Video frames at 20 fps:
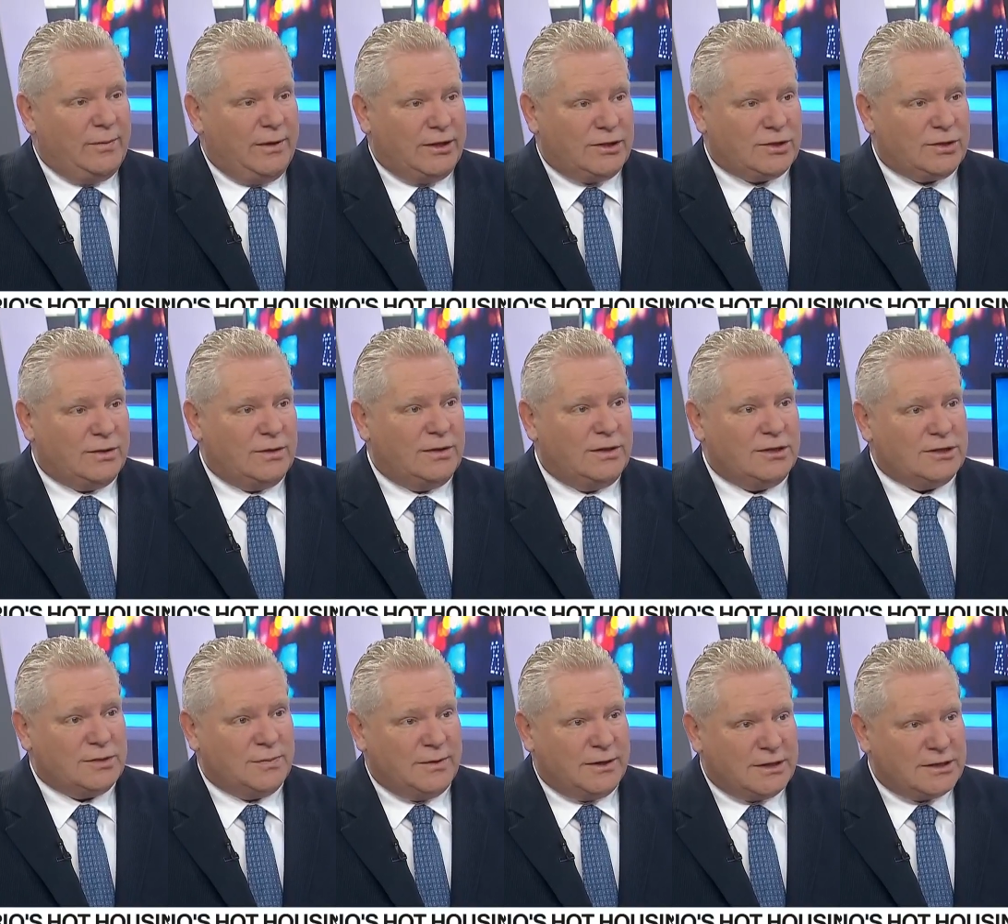to make sure
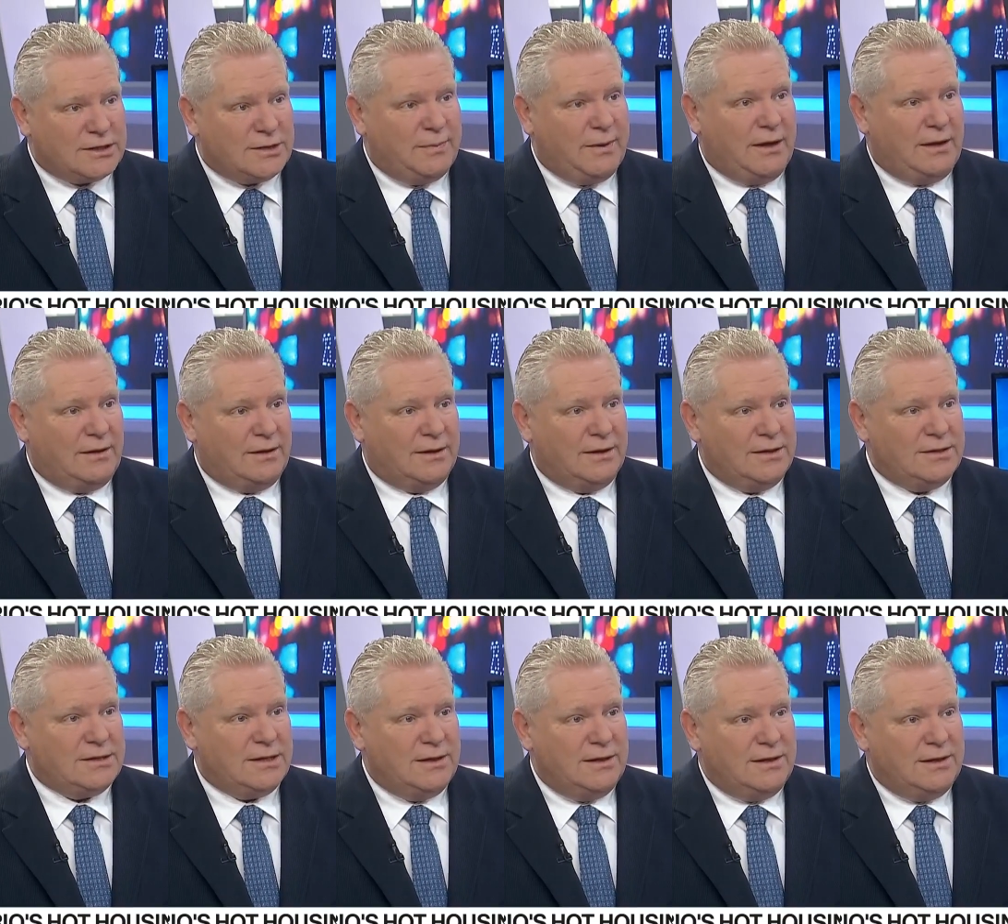these
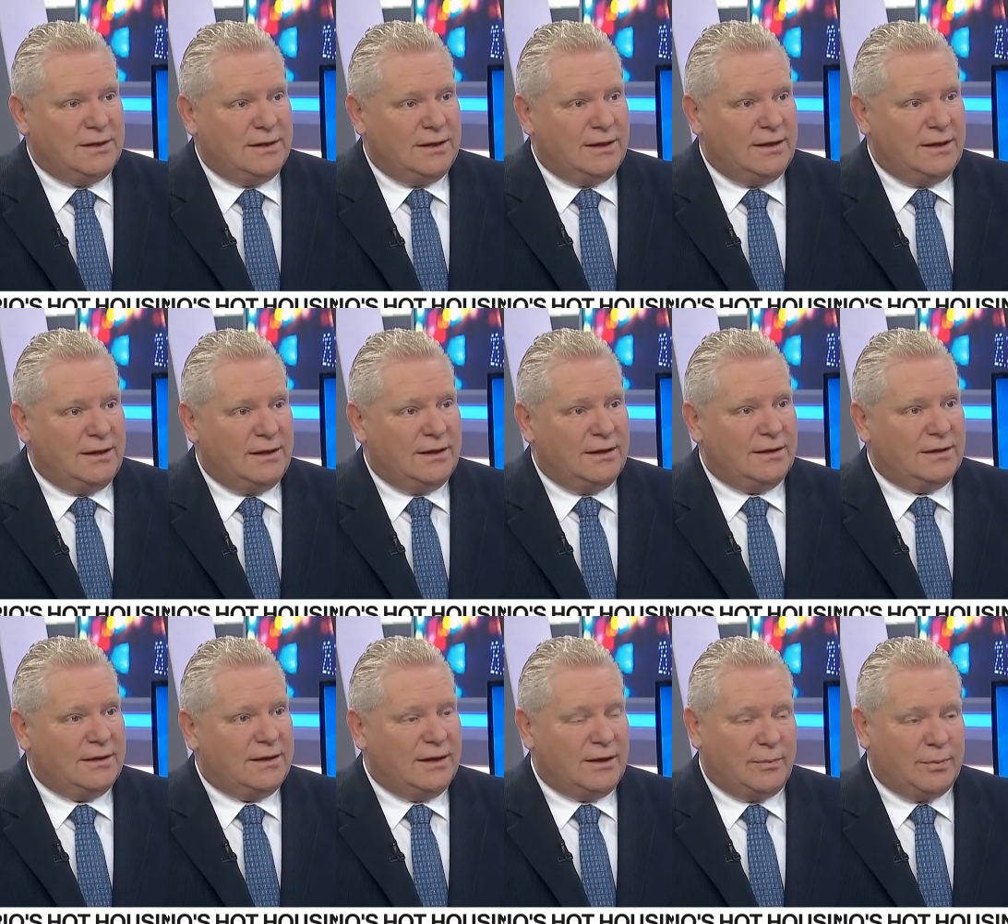municipalities
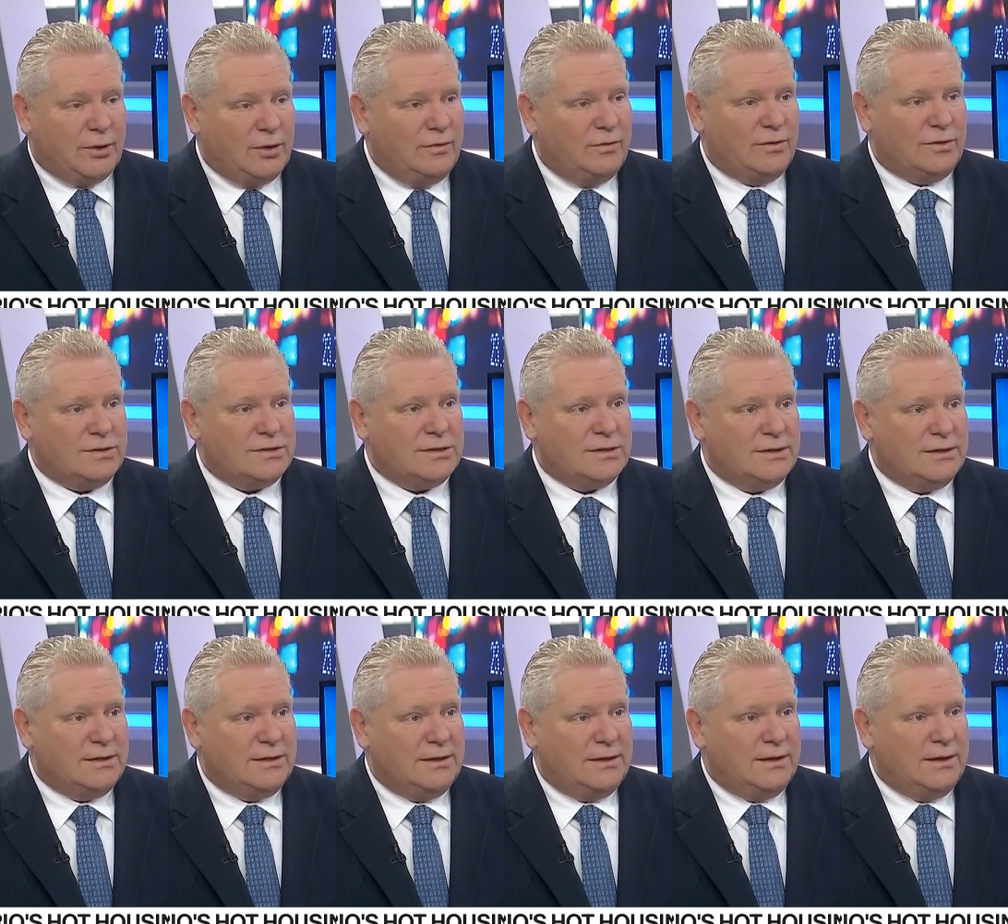get approvals
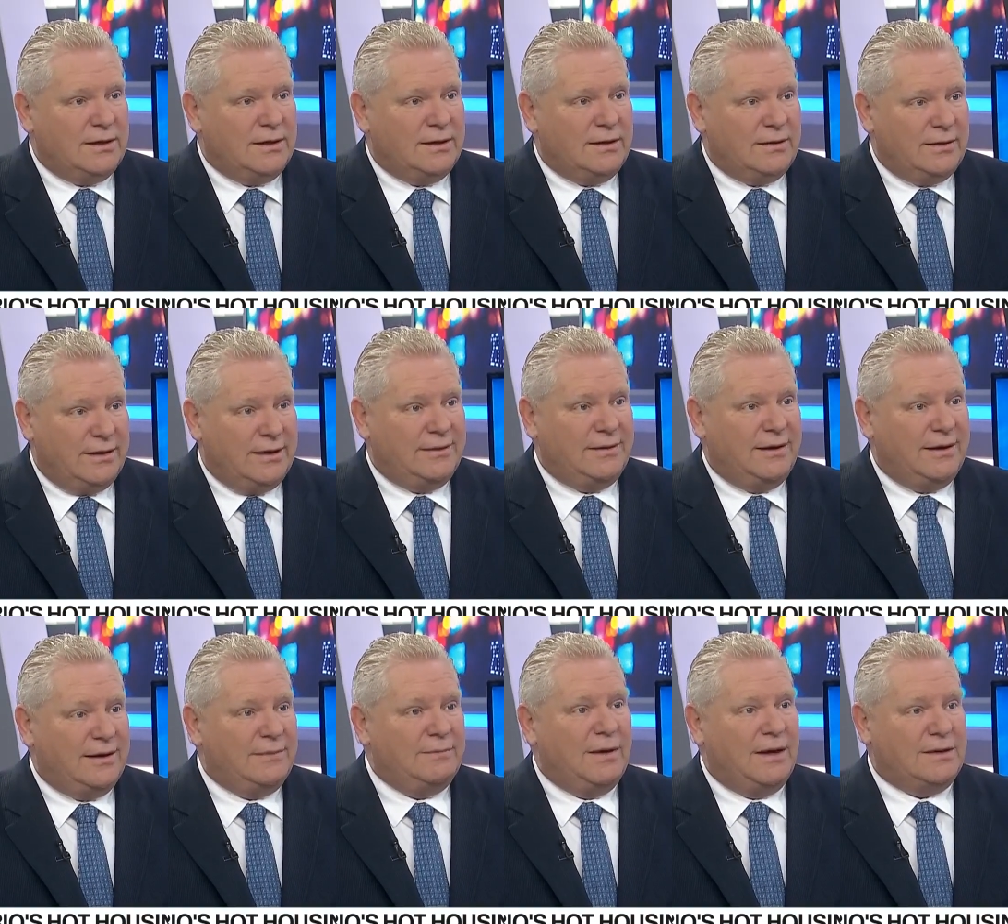
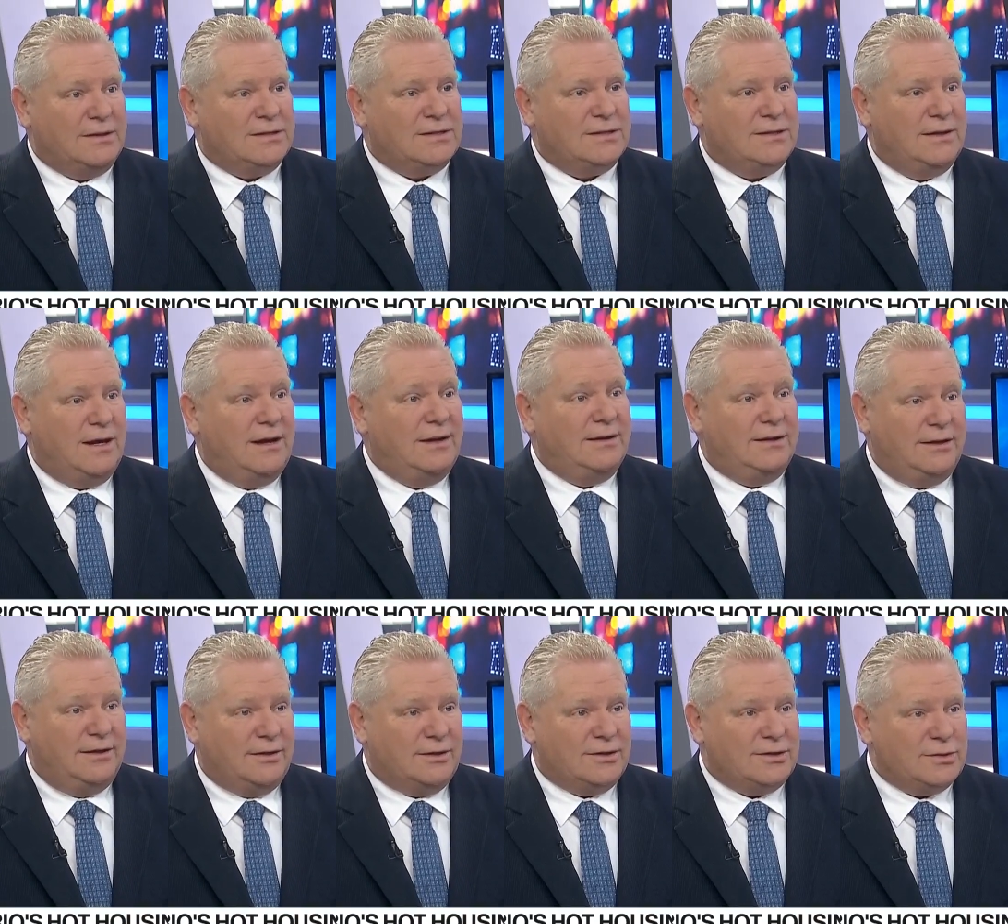in months, not in
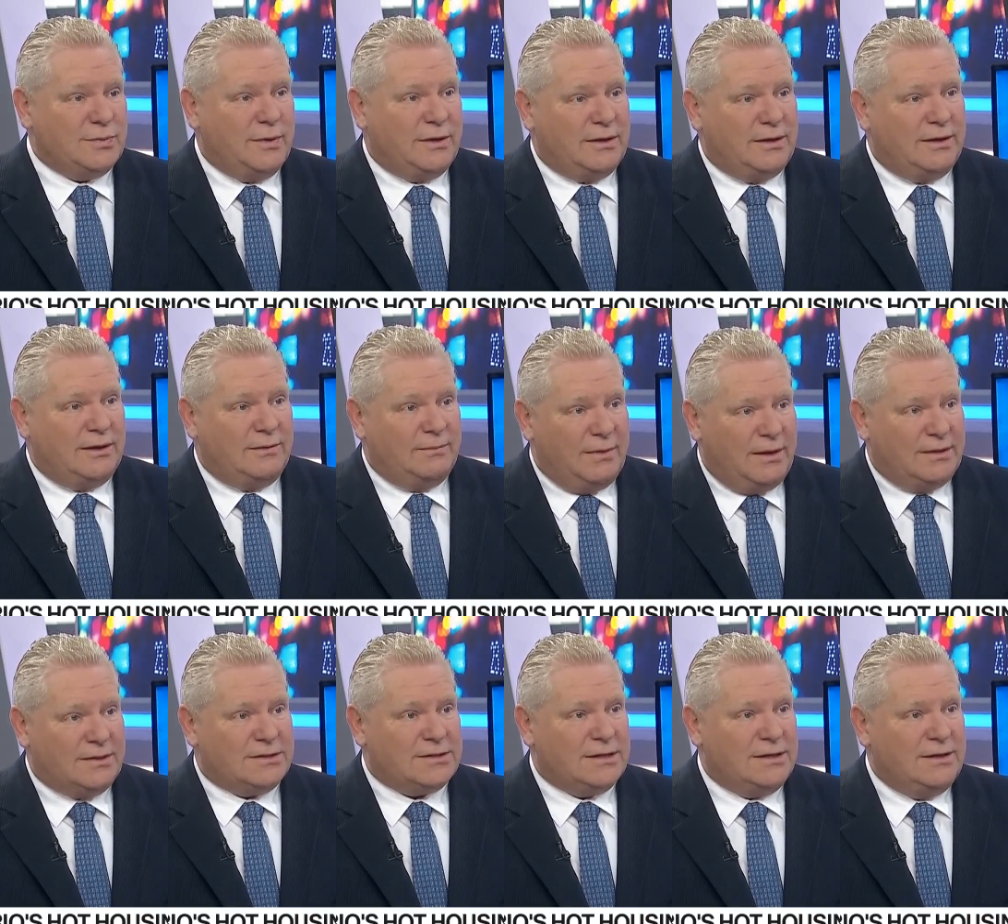years, but in
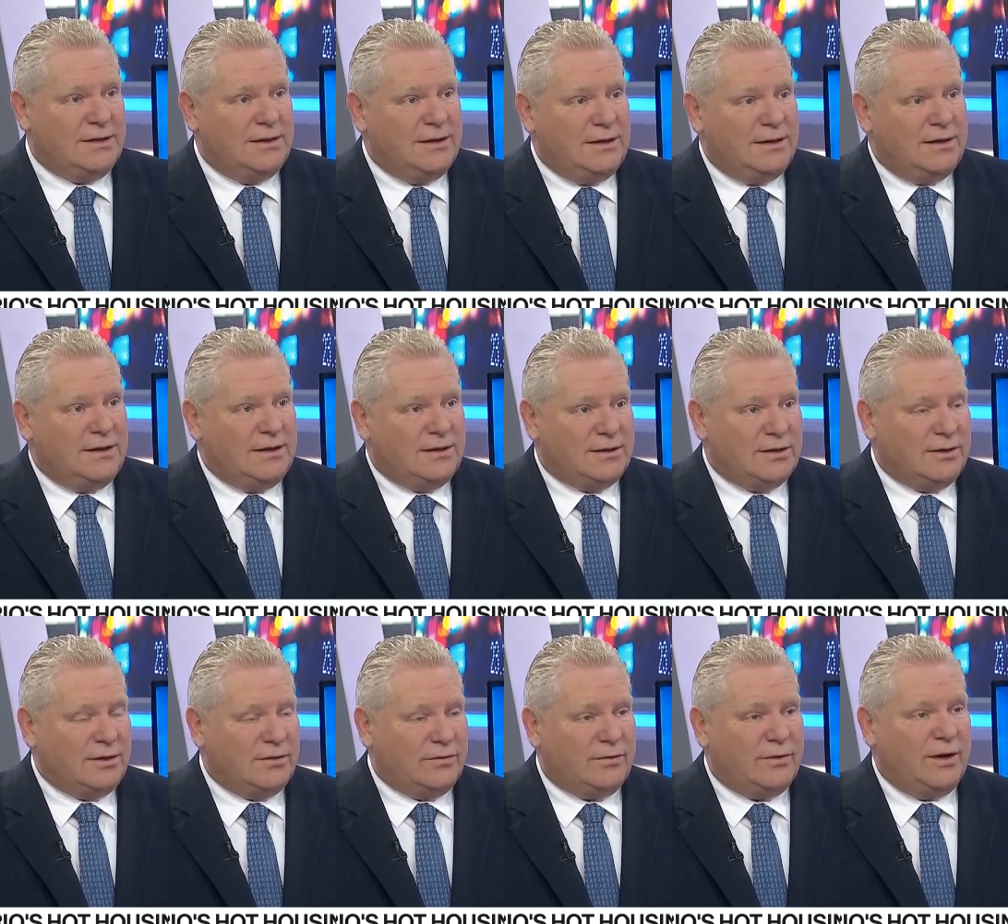months, until
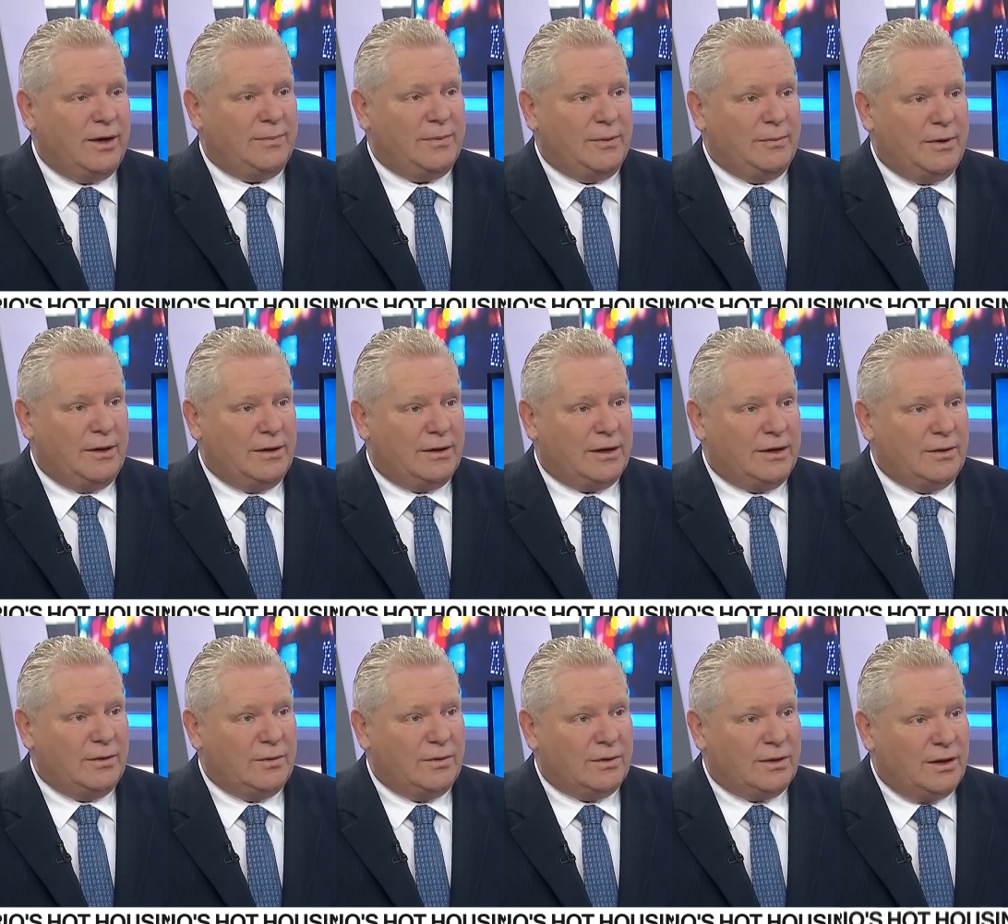you can free up the
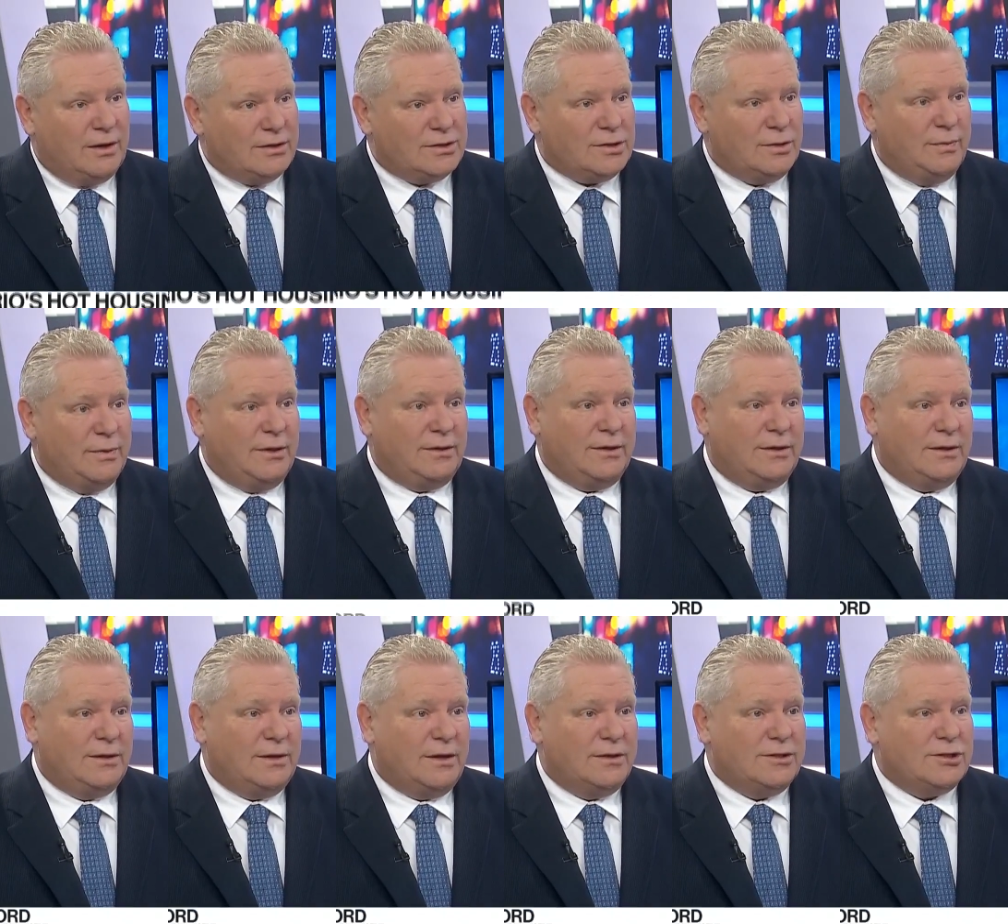market. We're also building
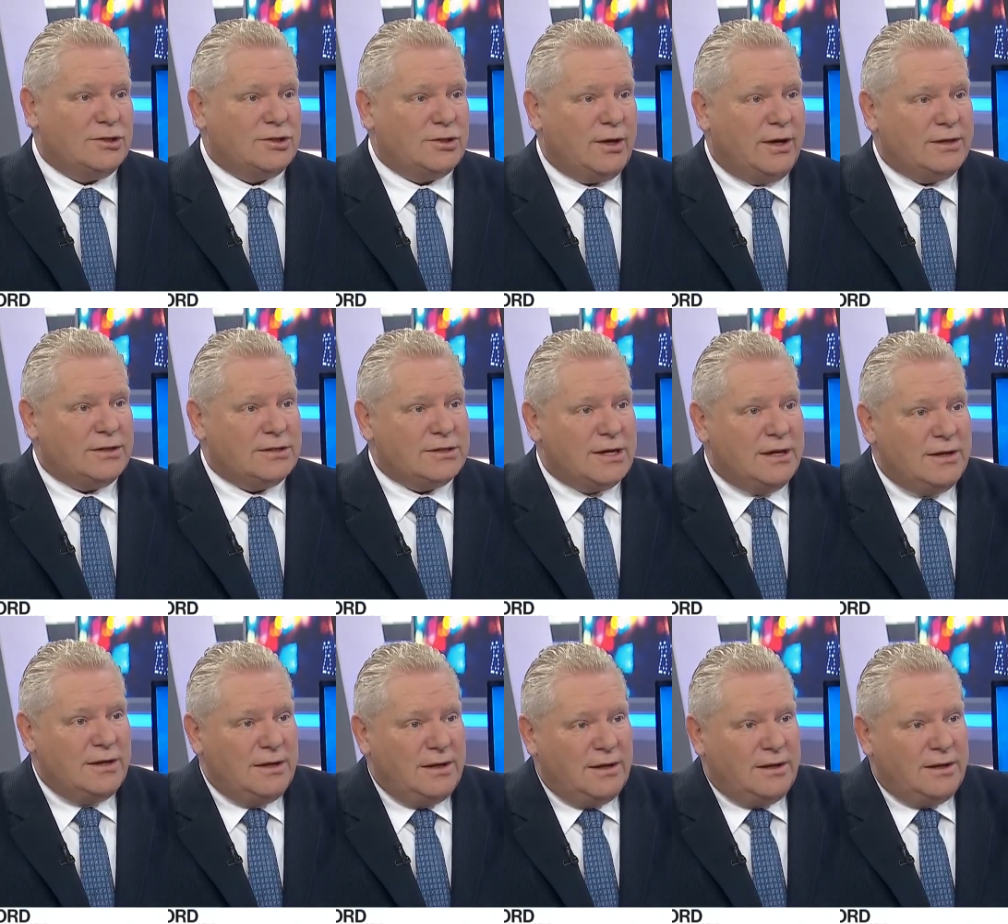the largest transit